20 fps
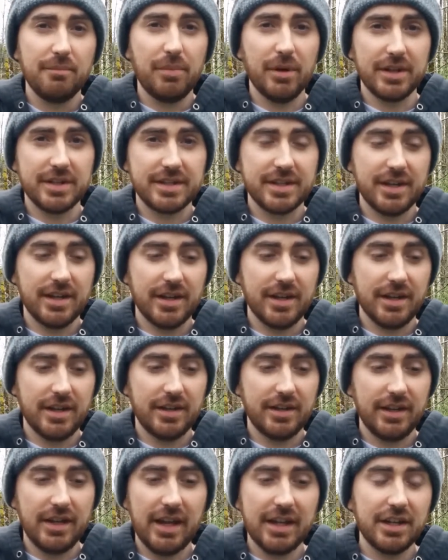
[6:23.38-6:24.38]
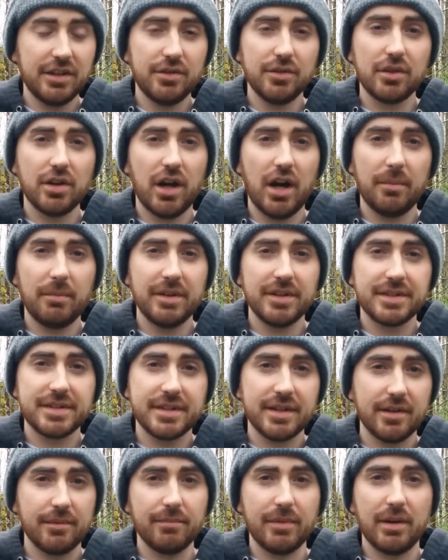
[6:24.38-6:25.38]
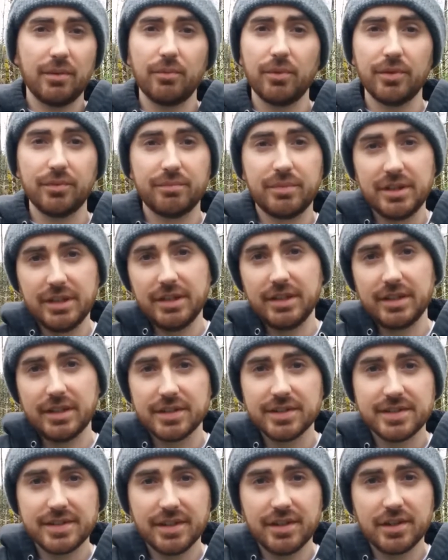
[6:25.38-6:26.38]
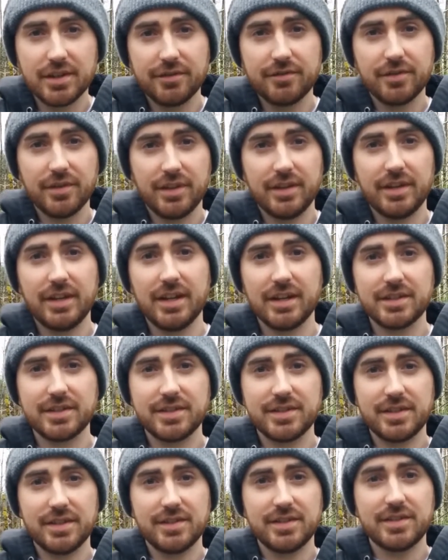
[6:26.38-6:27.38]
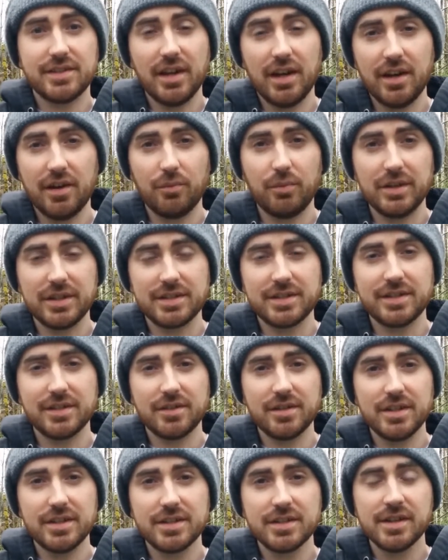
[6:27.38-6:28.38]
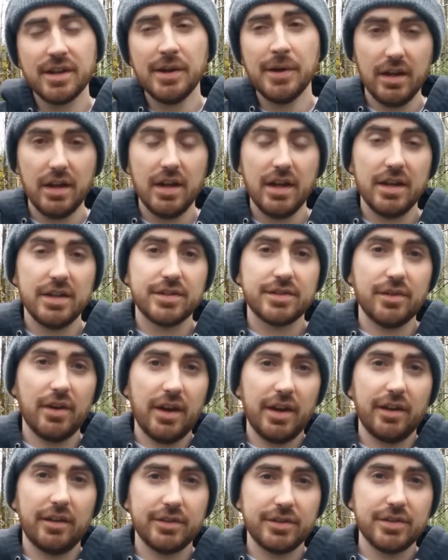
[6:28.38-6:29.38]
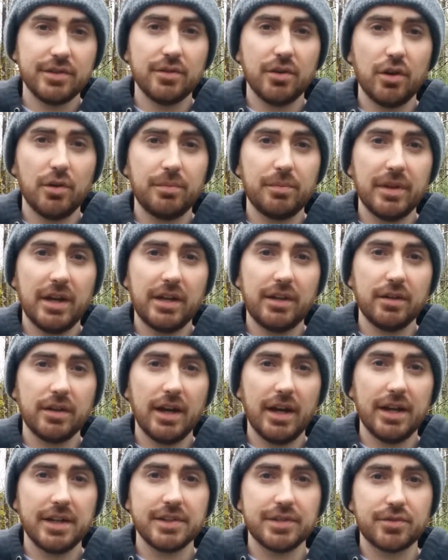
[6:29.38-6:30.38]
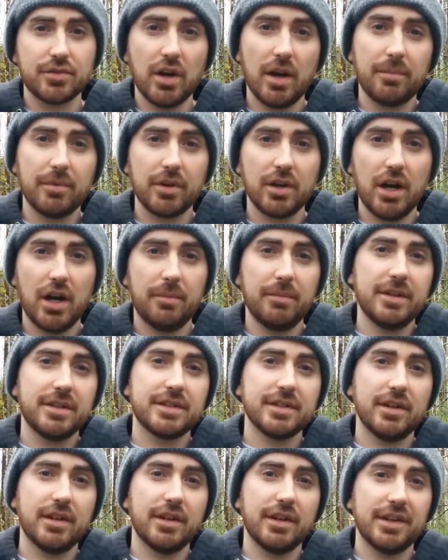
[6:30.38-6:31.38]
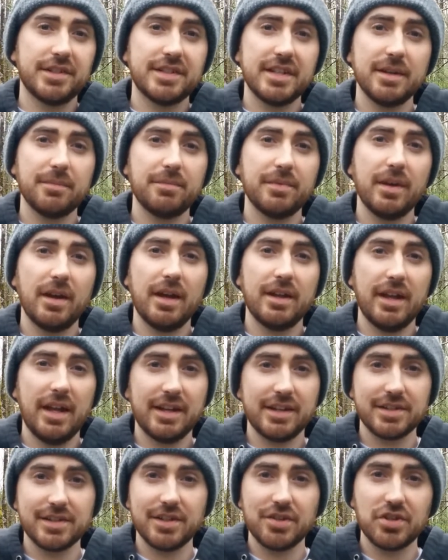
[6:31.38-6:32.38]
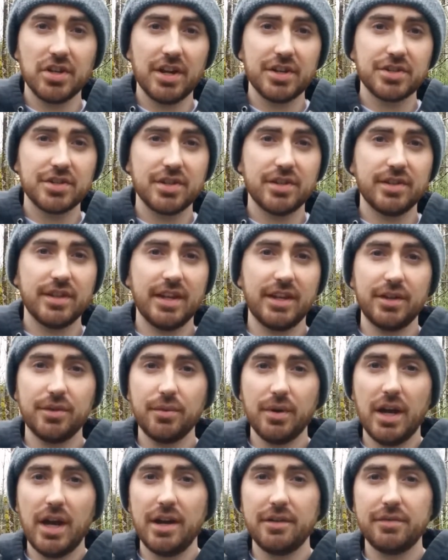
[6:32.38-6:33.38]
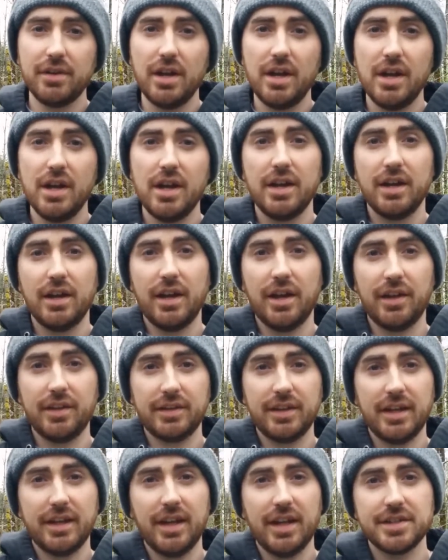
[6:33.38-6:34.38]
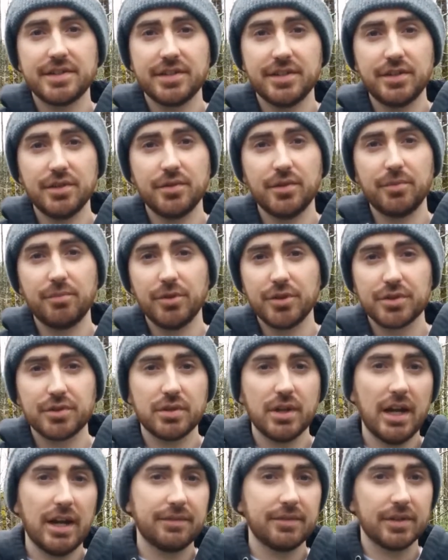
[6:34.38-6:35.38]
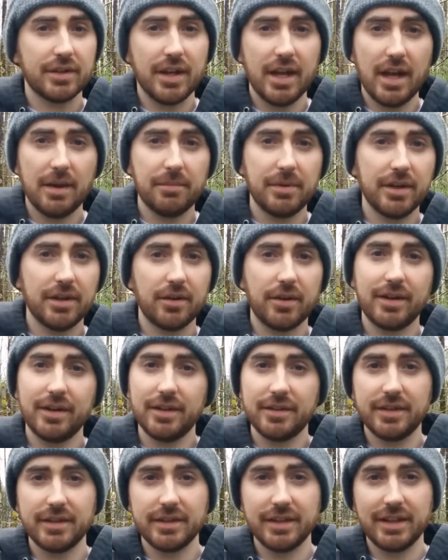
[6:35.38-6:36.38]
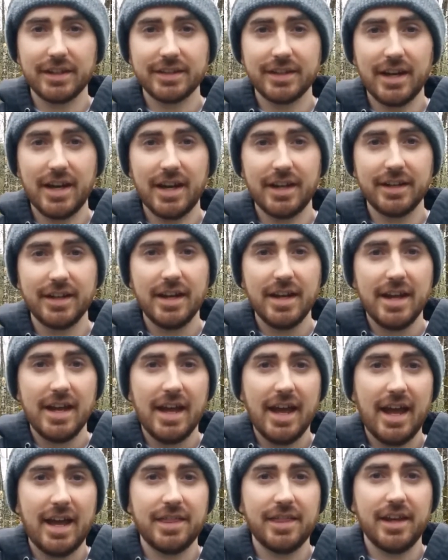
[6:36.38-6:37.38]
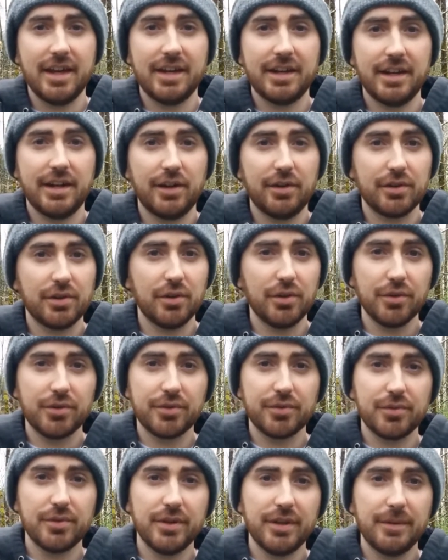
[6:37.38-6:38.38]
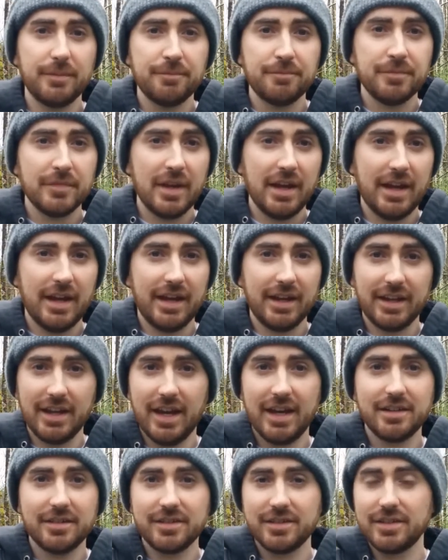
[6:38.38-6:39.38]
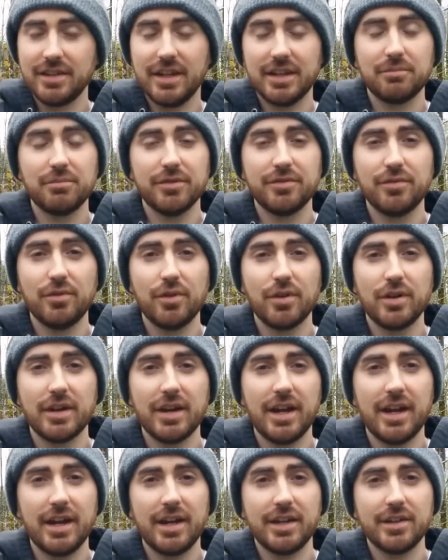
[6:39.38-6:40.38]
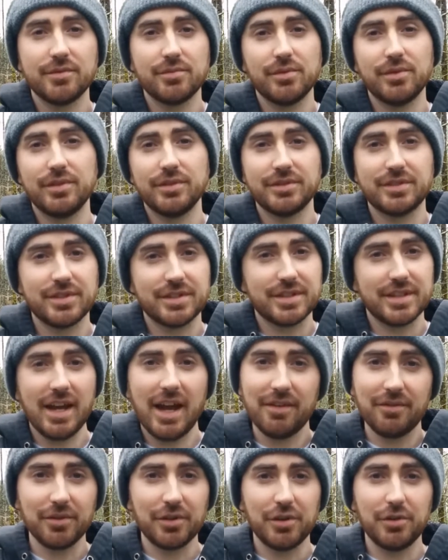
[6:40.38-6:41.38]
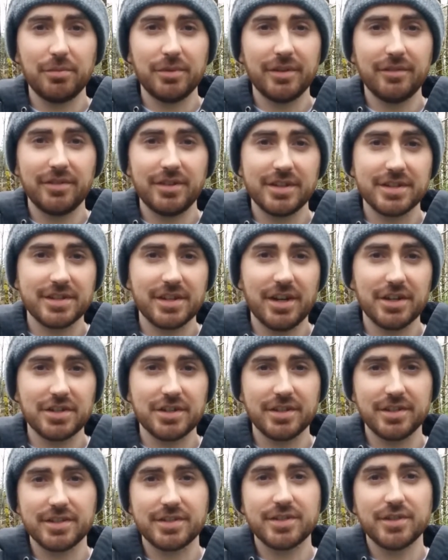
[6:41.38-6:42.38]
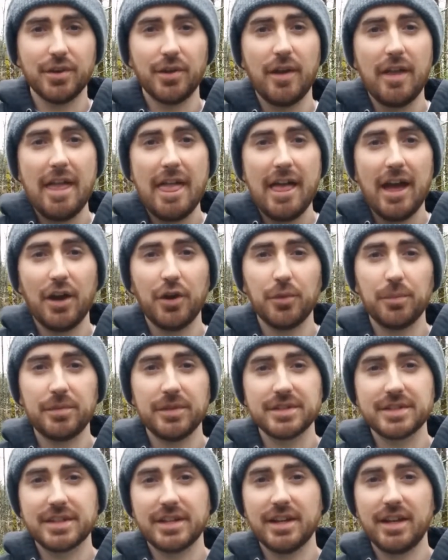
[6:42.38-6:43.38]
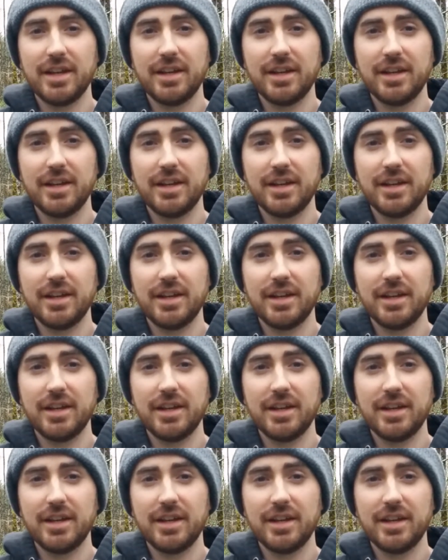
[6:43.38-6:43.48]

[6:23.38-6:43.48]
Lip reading: But any new comments will be considered for the next week's series. So I do hope that you guys drop a comment on a tip and a suggestion that you have that has to do with bushcraft or camping or anything like that. And then I'll go through it again like before, and we'll just have a little bit of a discussion. So I hope this